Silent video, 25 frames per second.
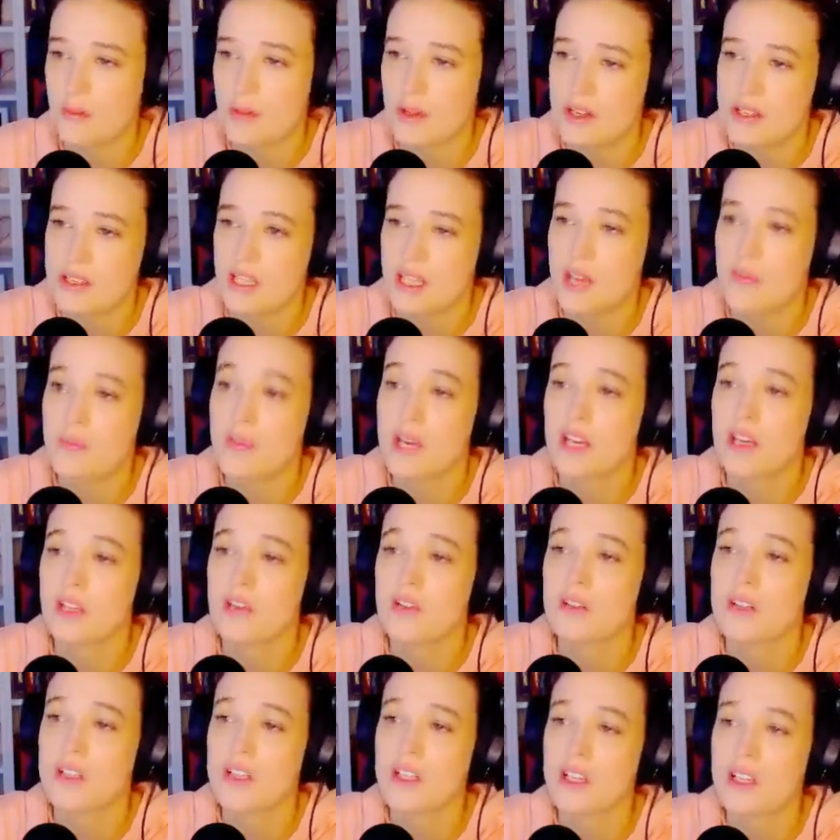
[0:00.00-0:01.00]
I just came back and
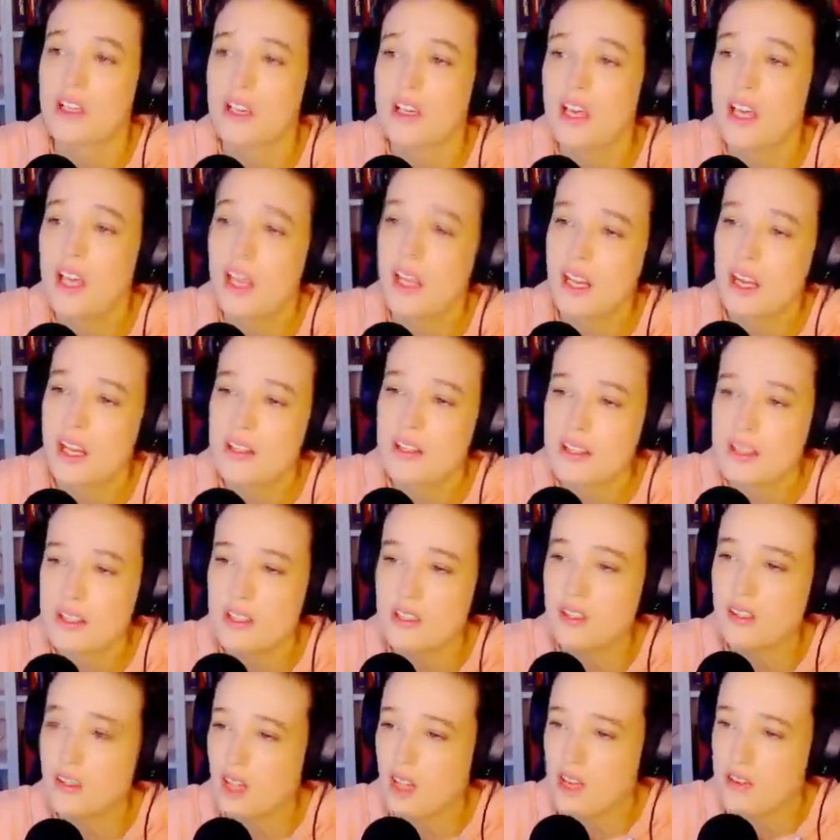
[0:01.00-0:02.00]
looked at it, and I
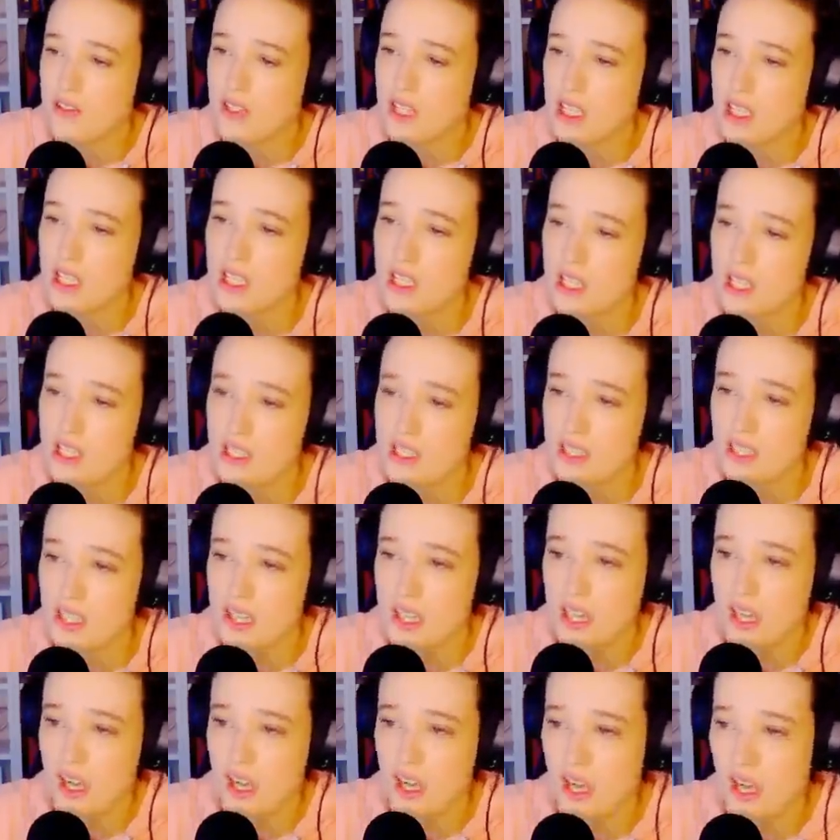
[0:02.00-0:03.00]
still love it.
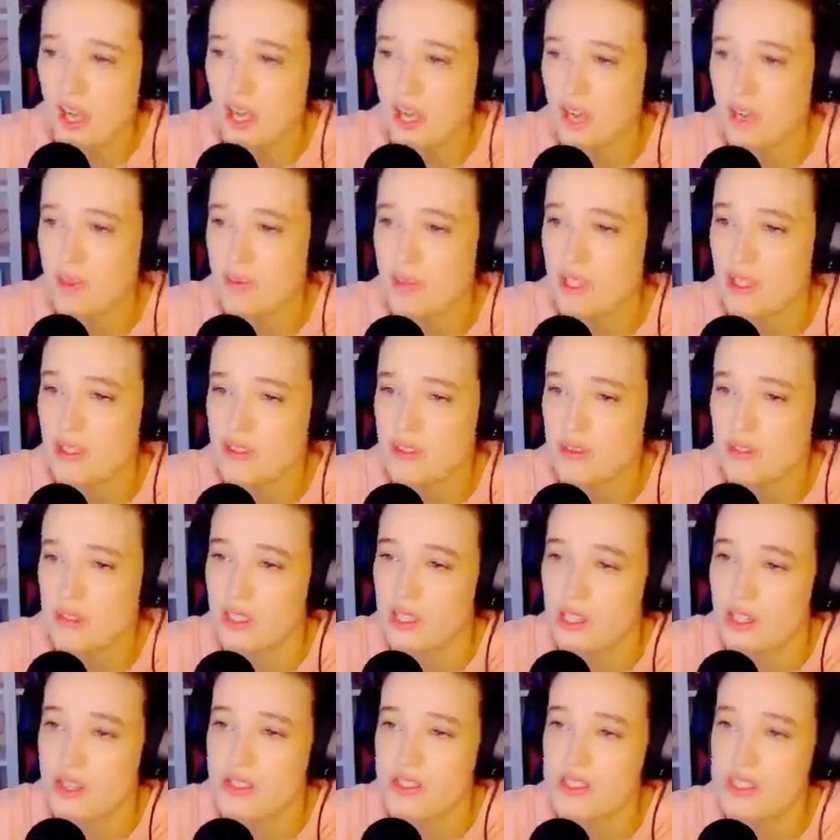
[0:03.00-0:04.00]
Um, it looks really
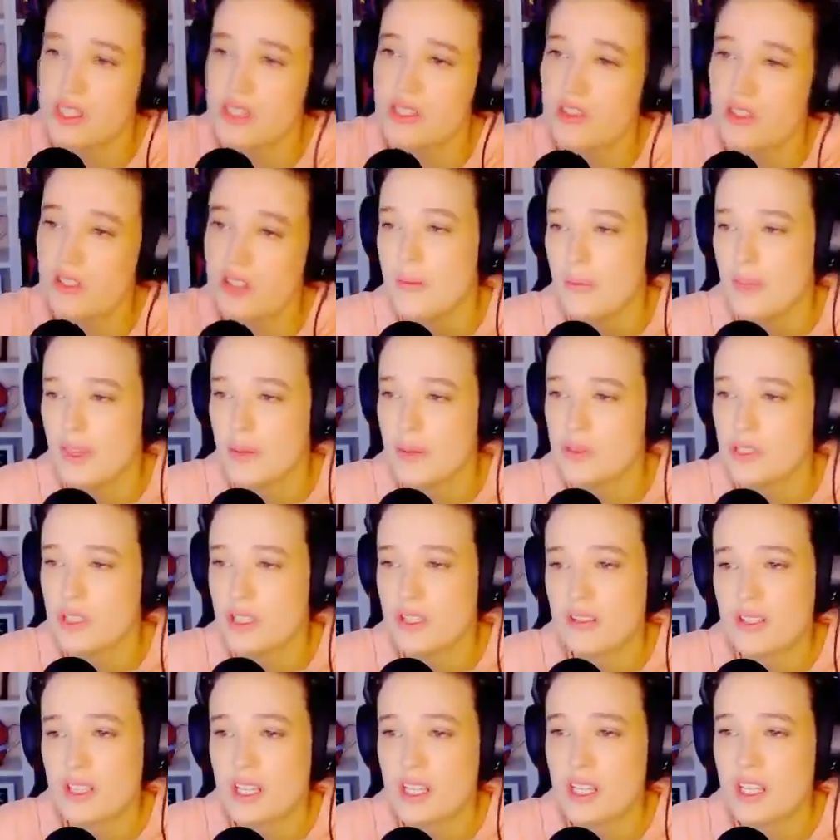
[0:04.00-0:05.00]
cozy. Now I'm trying
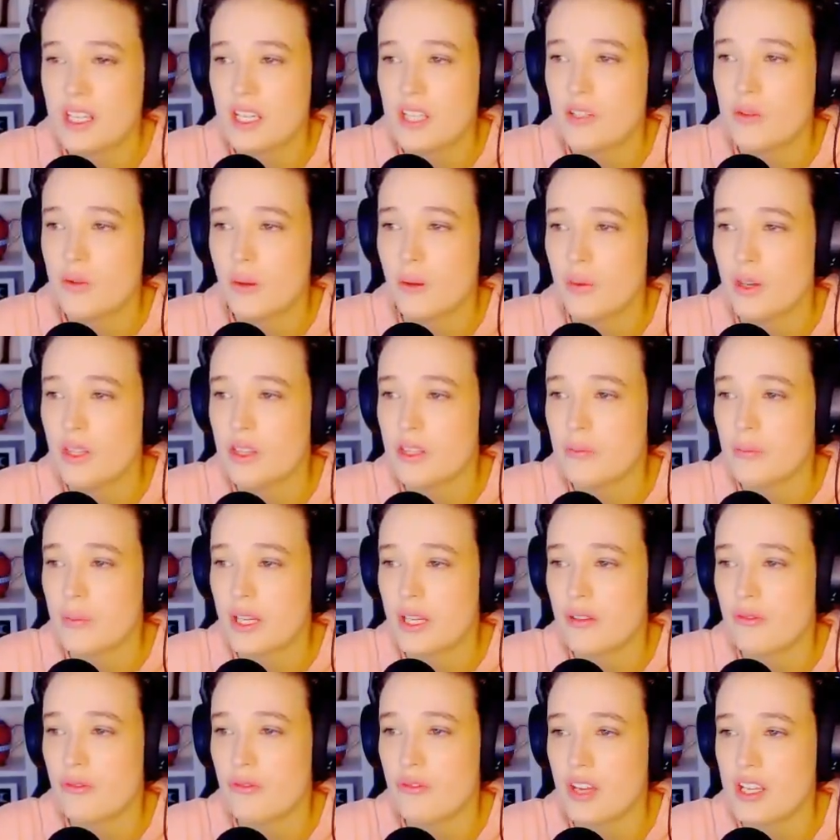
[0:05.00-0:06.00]
to think in here, do I want the
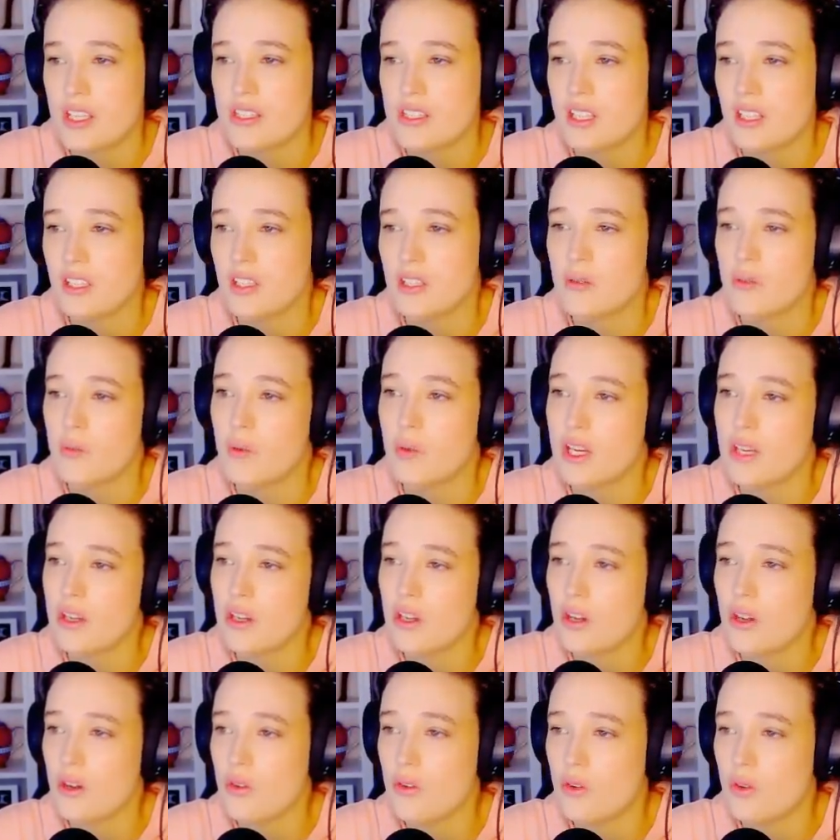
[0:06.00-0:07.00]
bed facing the
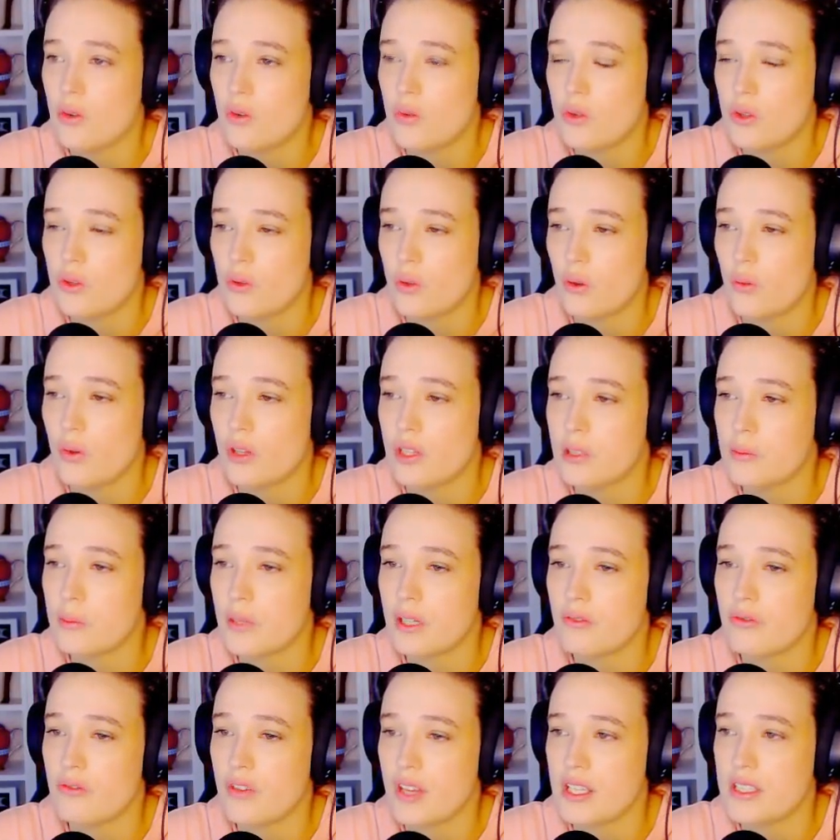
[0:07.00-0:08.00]
window, or do I want the
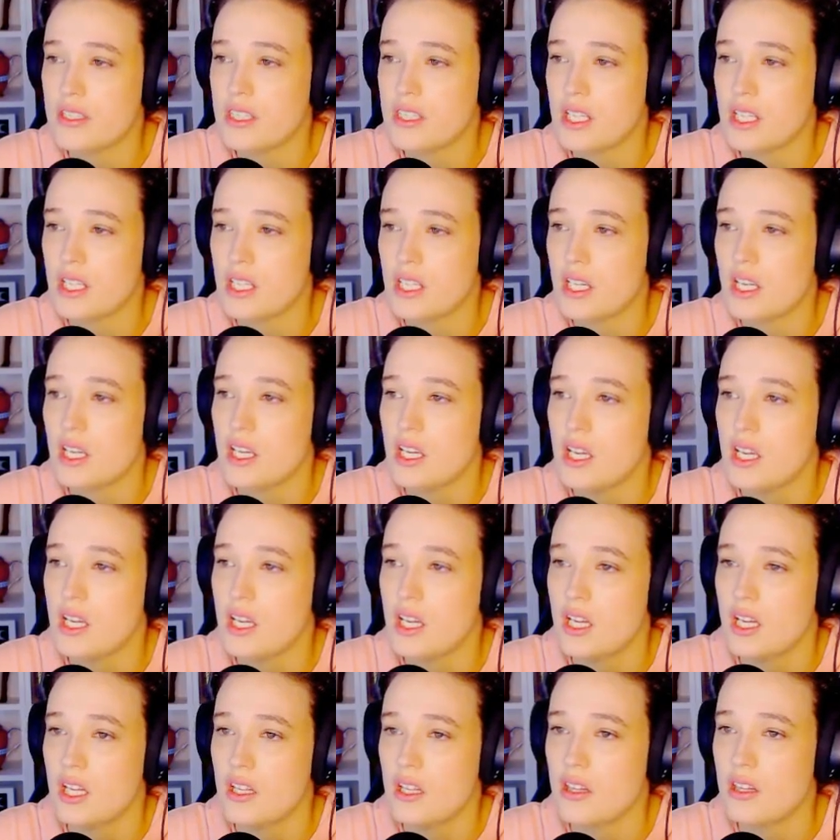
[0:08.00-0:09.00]
bed facing
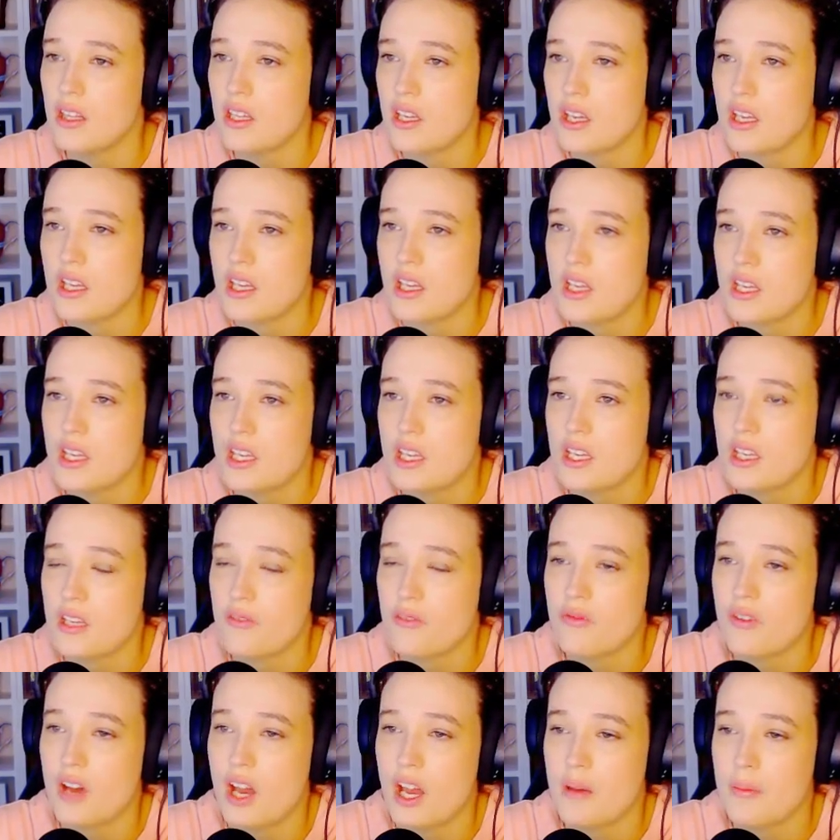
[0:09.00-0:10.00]
the
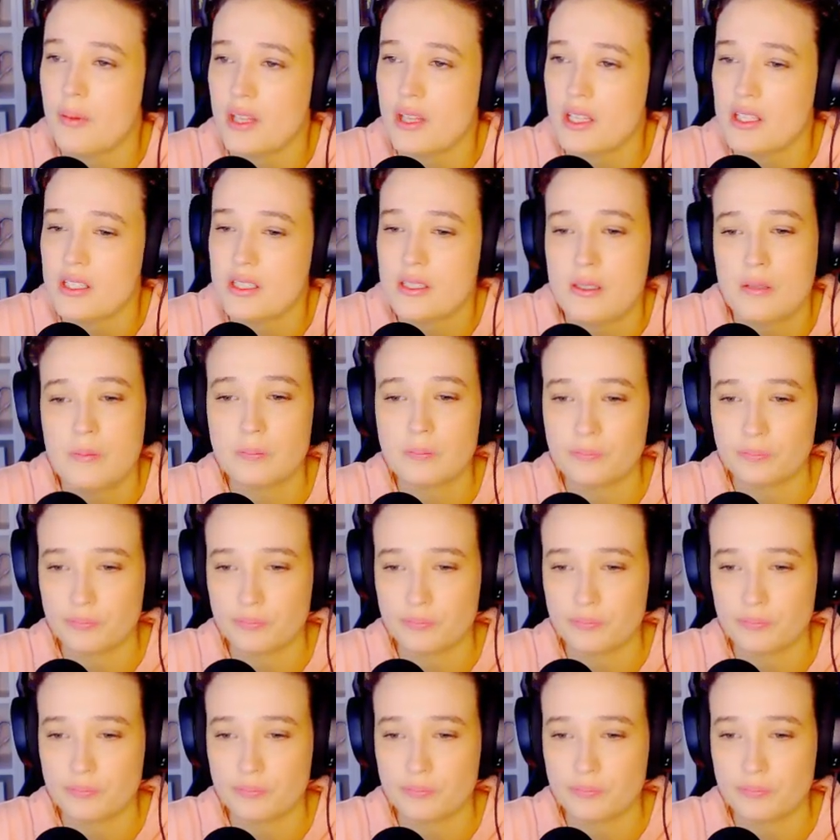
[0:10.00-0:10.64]
fireplace.